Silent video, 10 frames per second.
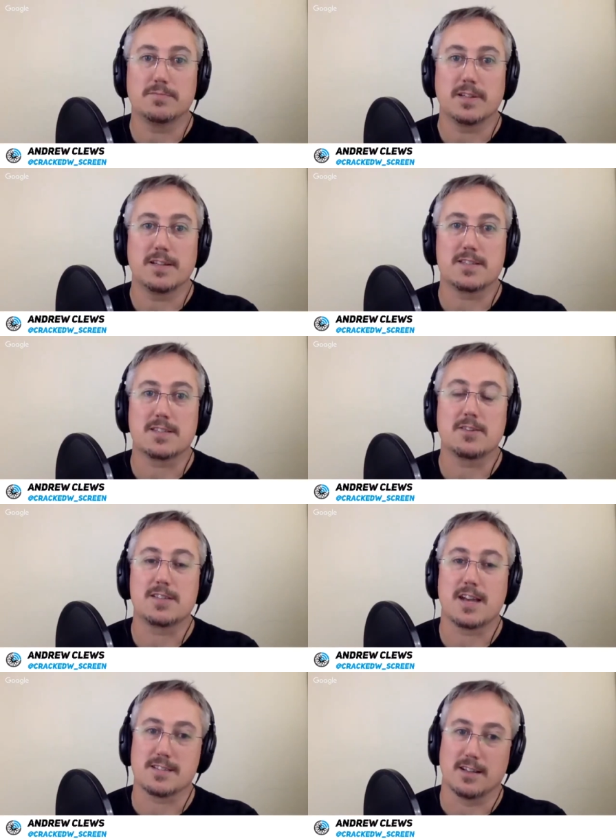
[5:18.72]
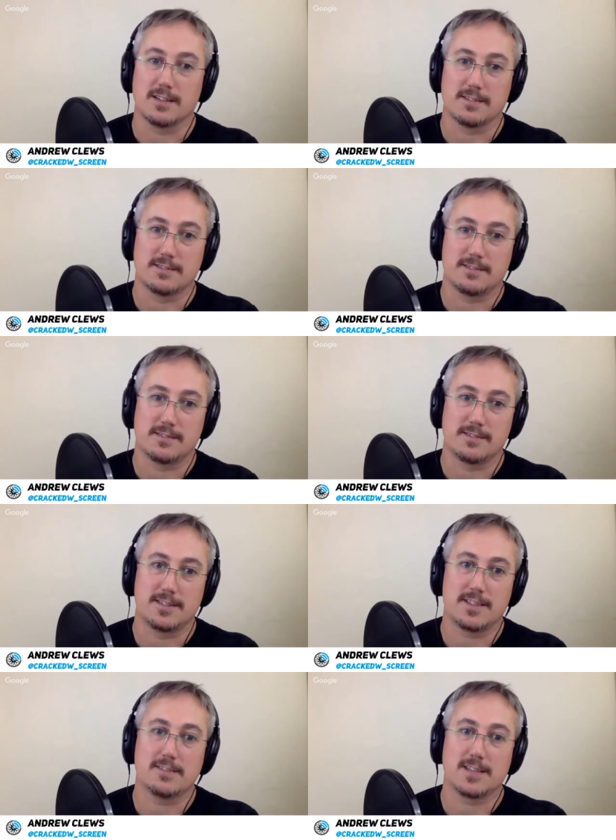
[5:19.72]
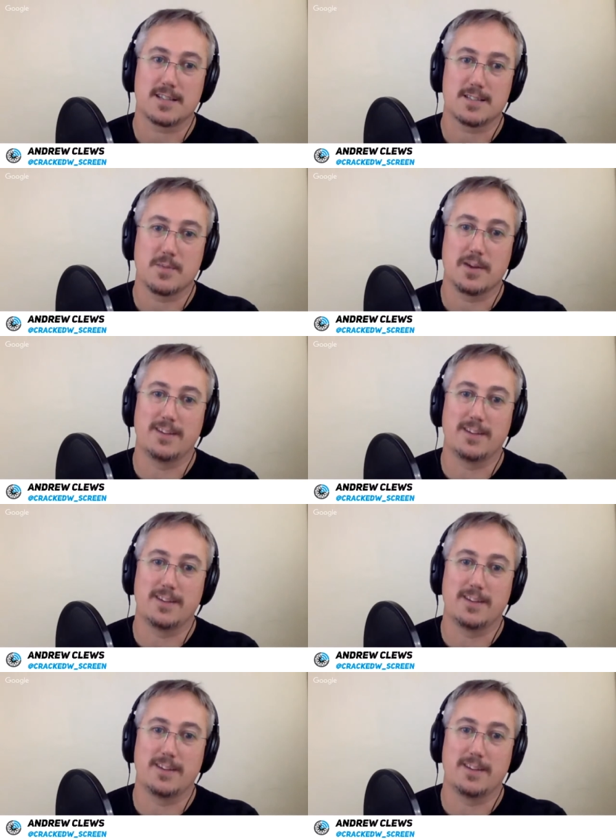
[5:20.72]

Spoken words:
it's still Tesla. It's still Tesla.